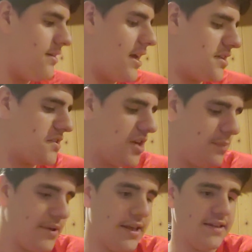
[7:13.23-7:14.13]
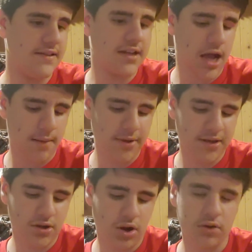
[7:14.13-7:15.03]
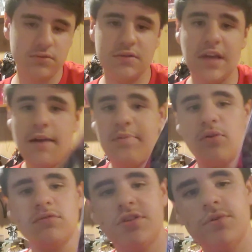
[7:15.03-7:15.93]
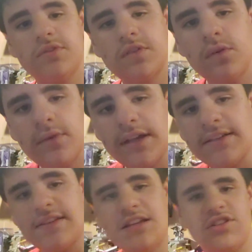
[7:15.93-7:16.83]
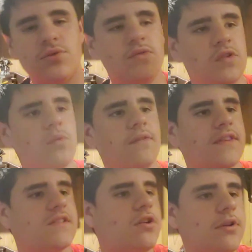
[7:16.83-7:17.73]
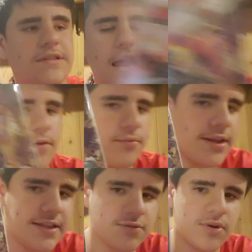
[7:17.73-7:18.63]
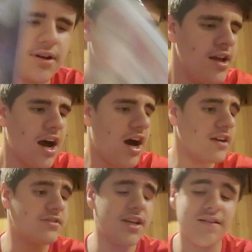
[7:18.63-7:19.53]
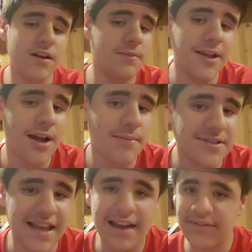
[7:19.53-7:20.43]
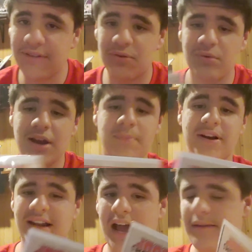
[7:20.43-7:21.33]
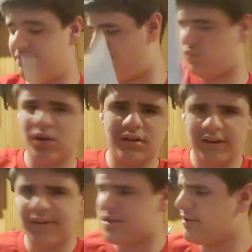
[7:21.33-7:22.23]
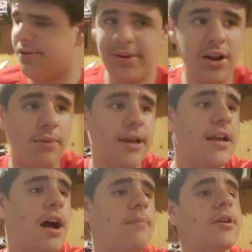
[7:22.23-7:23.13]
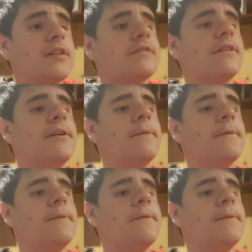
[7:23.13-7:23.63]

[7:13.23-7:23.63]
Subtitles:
Next up is a comic called Deadpool Too Soon. It is issue 2 of the series. I haven't read this one. Honestly, a lot of my comics I haven't even read, but I will eventually read all my comics.